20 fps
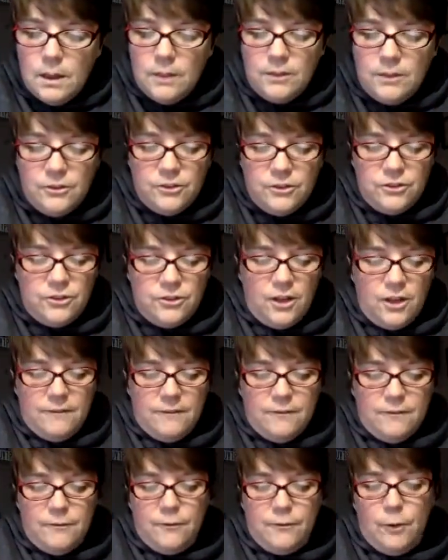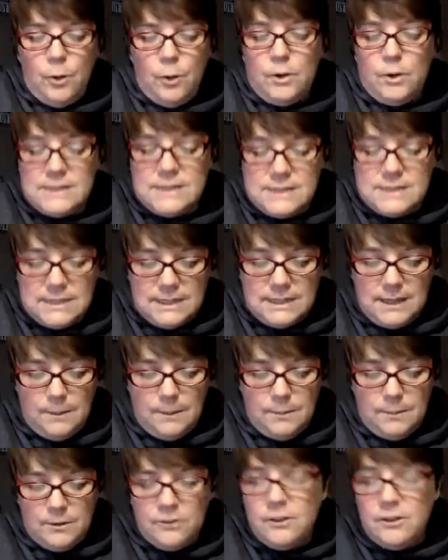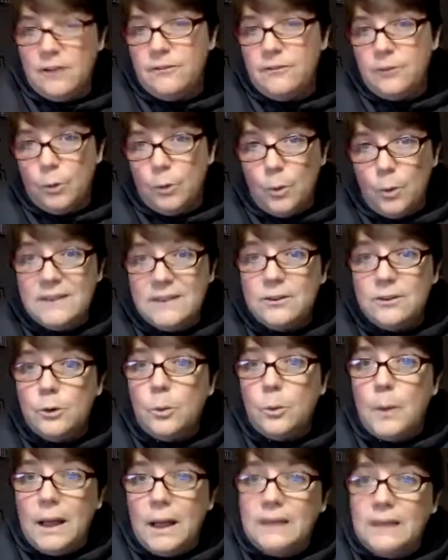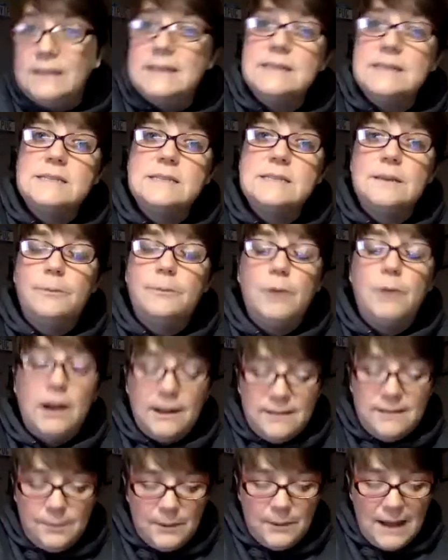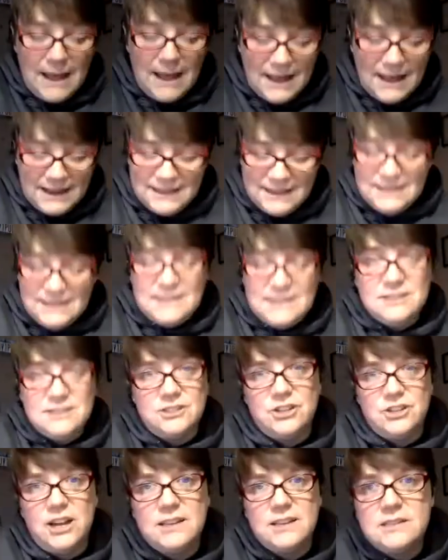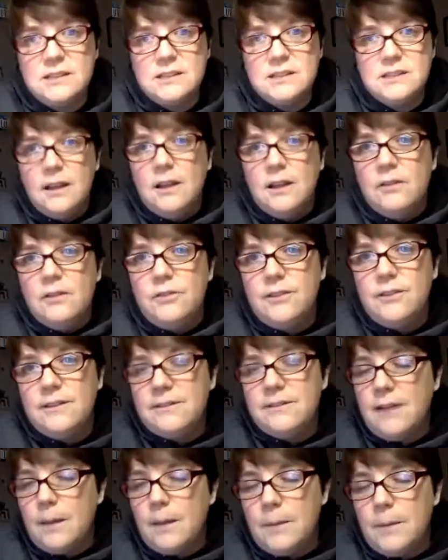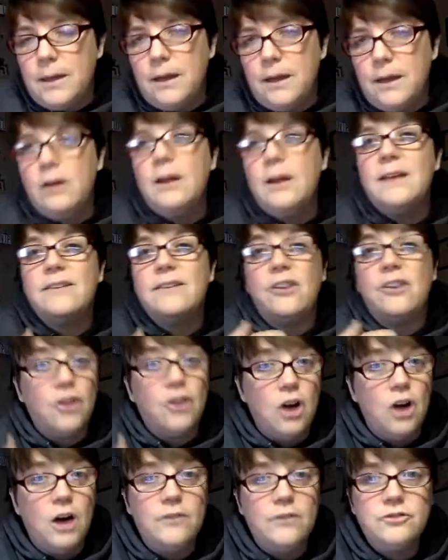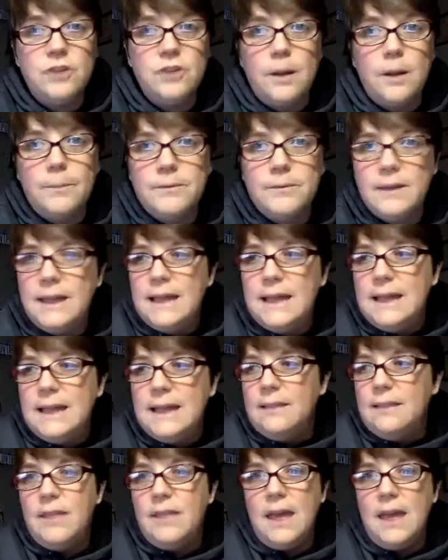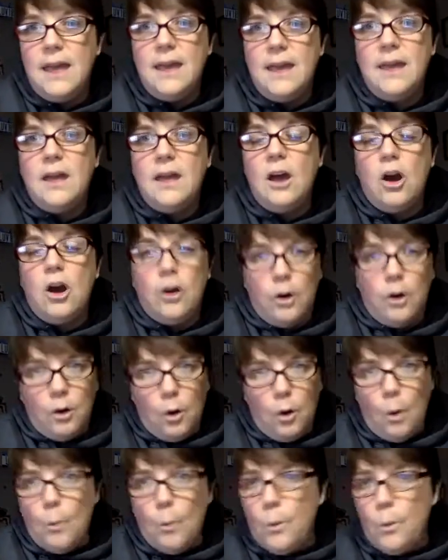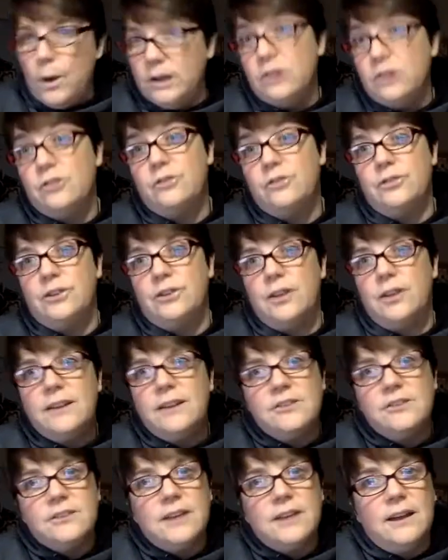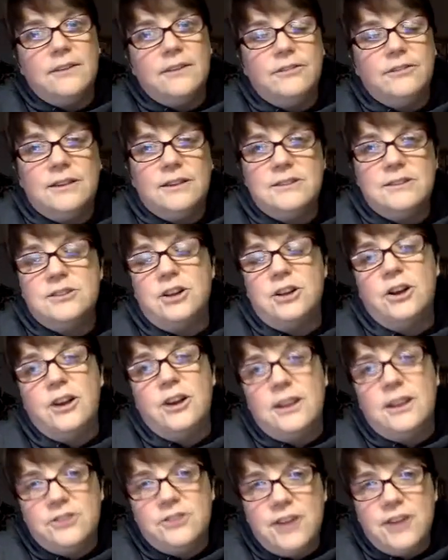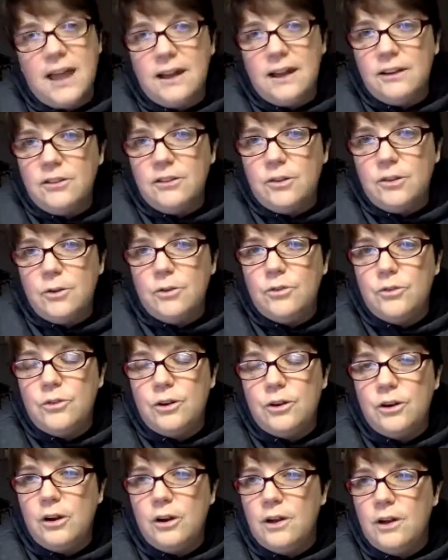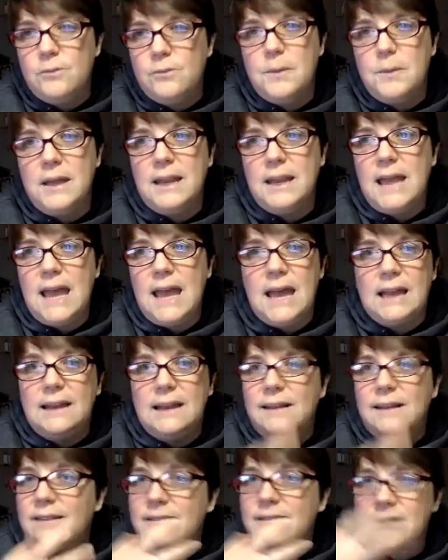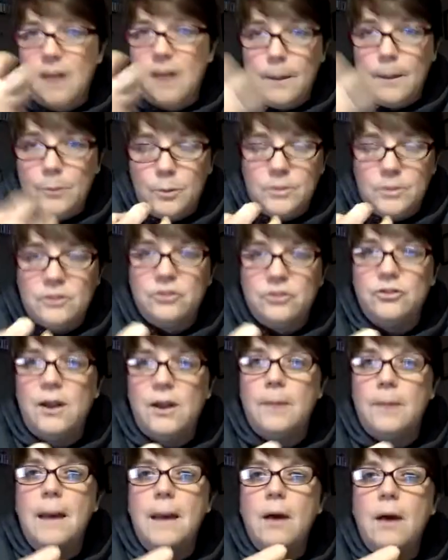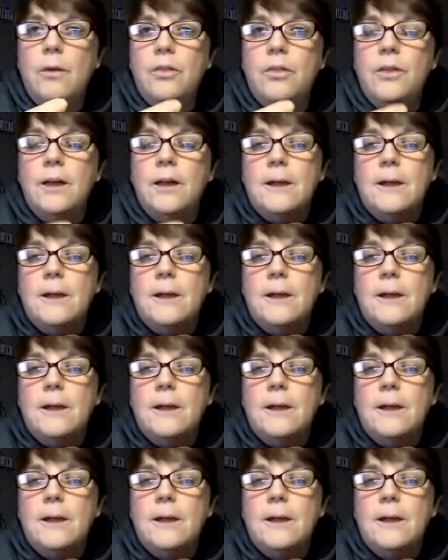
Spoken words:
There's stuff for sleep. There's stuff for winter wellness. Products I would highly suggest for this time of year is our cough drops. They are wonderful. I just got a friend started and she added those for her husband, and it stops with a dry mouth,